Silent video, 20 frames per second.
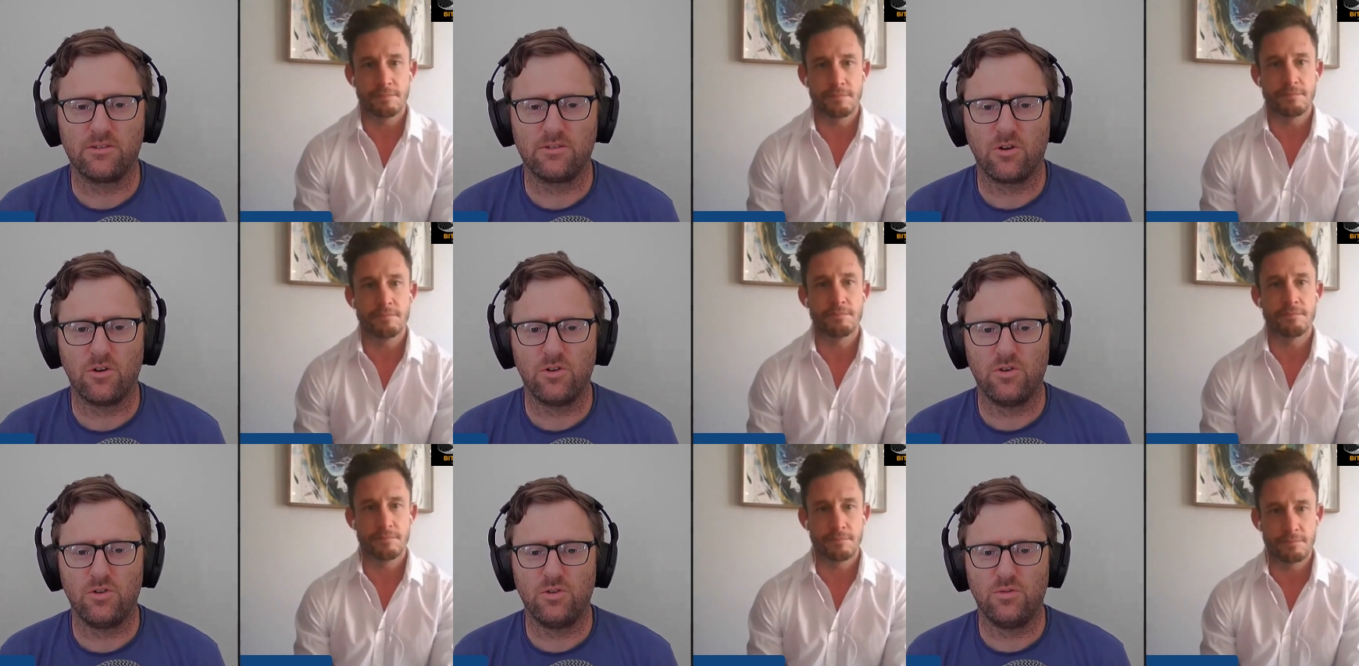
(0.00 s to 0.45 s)

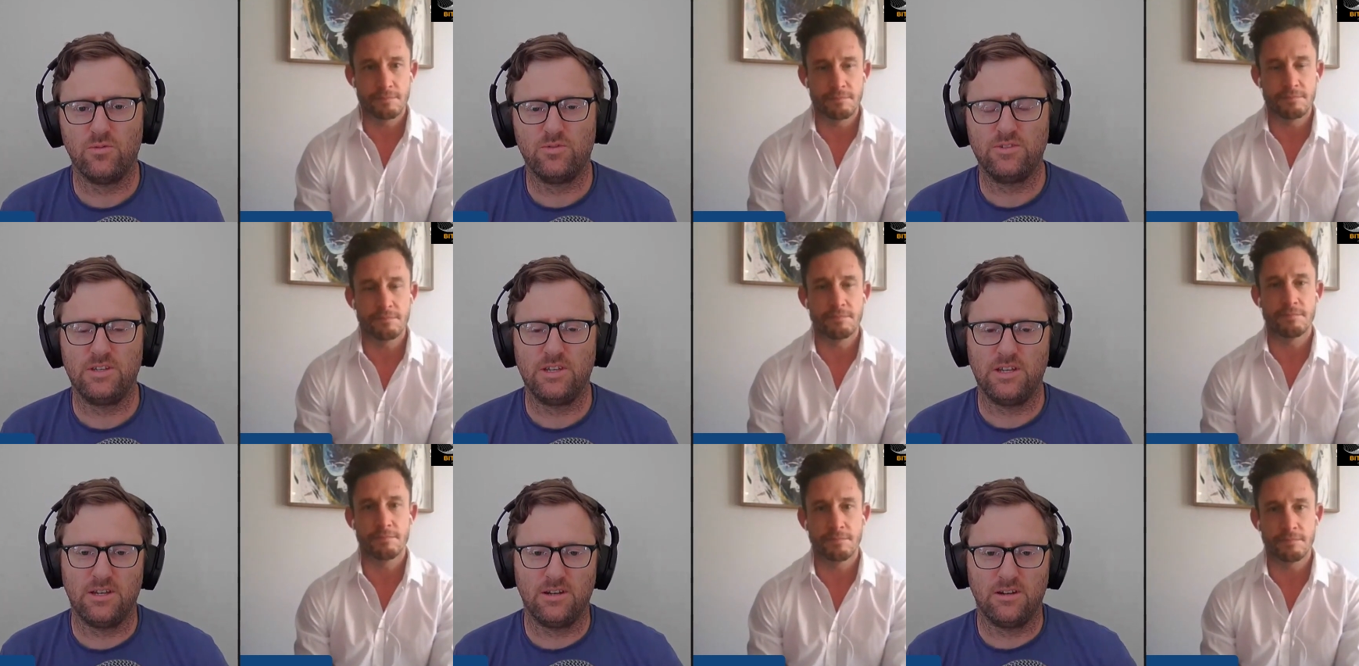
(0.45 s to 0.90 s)
Speaker 1: So you've
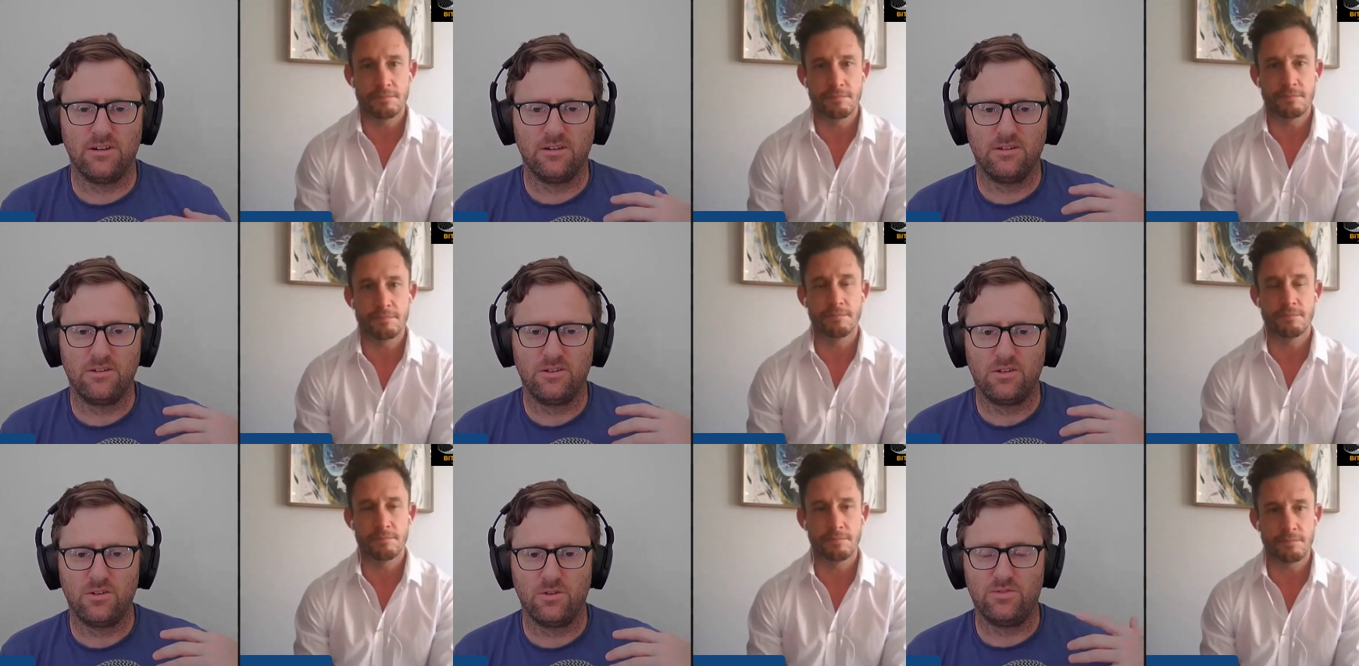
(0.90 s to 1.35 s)

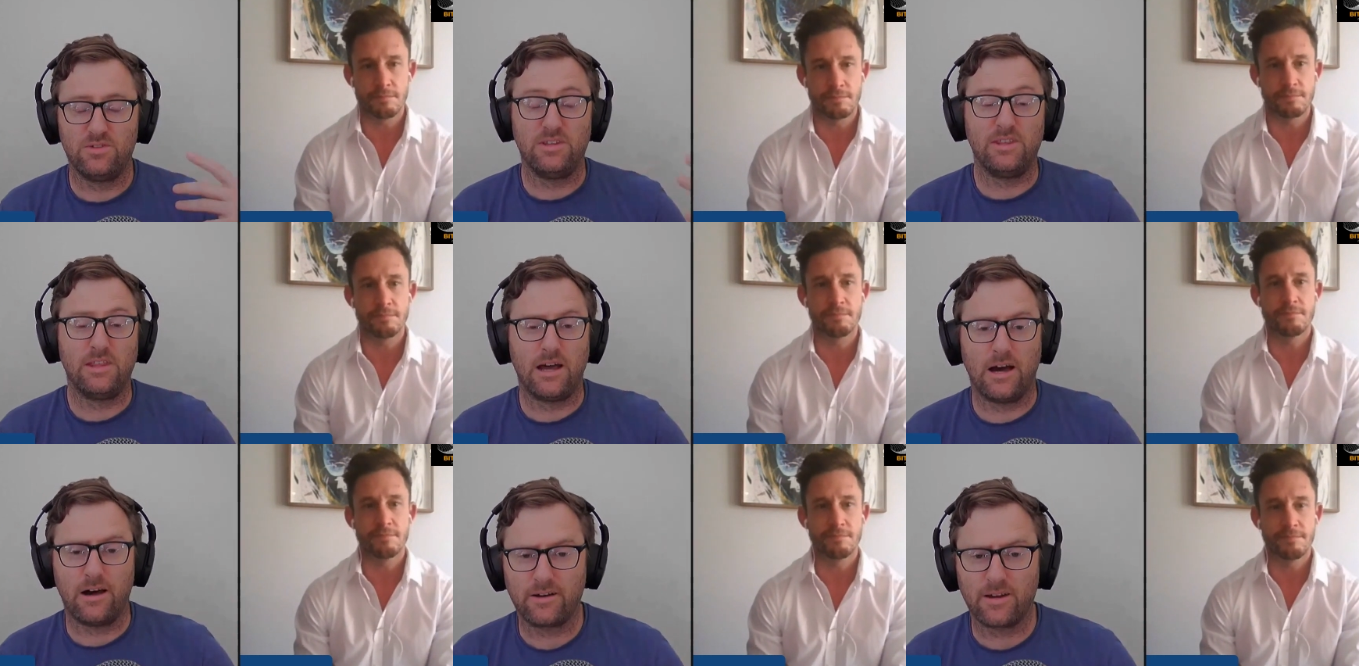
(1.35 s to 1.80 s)
seen you've
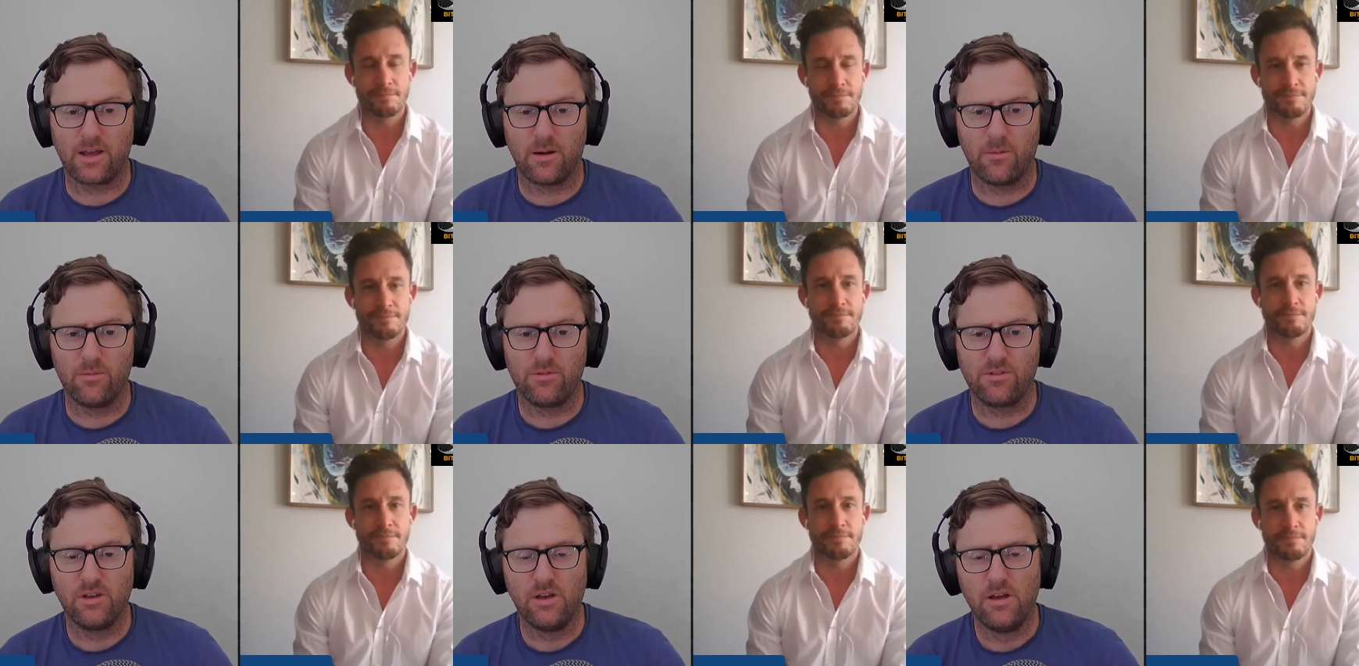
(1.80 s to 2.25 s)
seen the
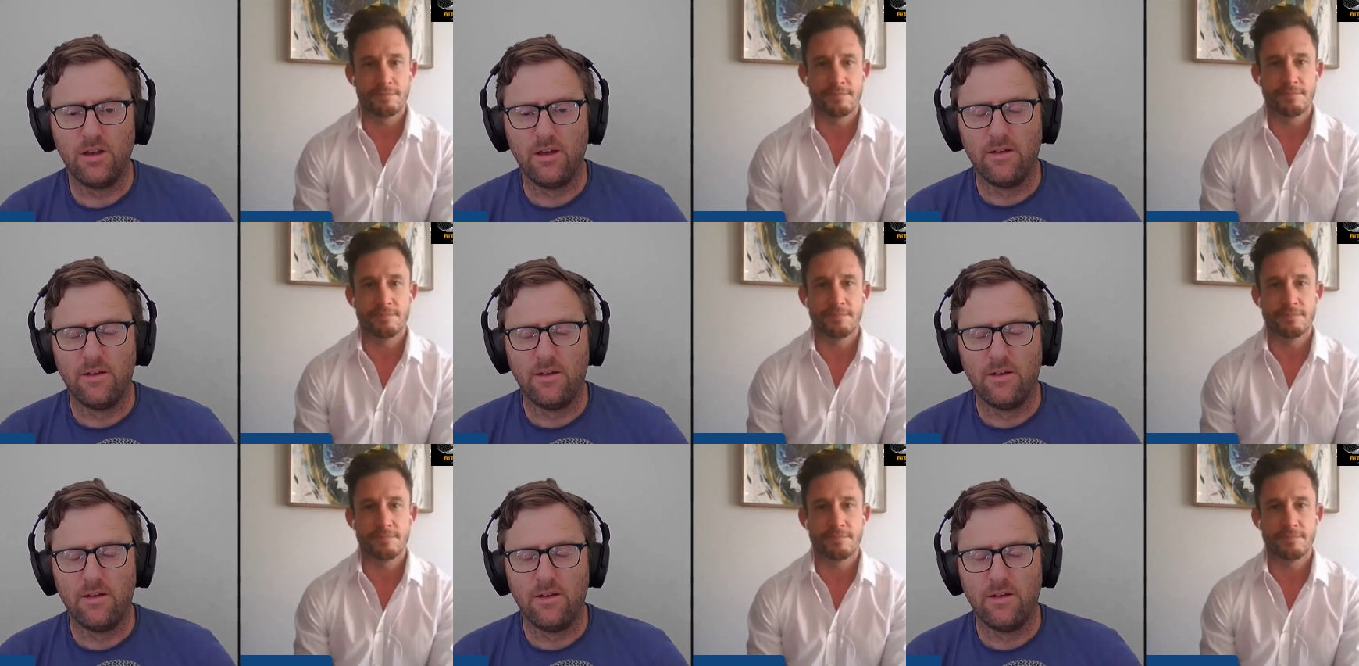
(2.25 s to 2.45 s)
outcomes.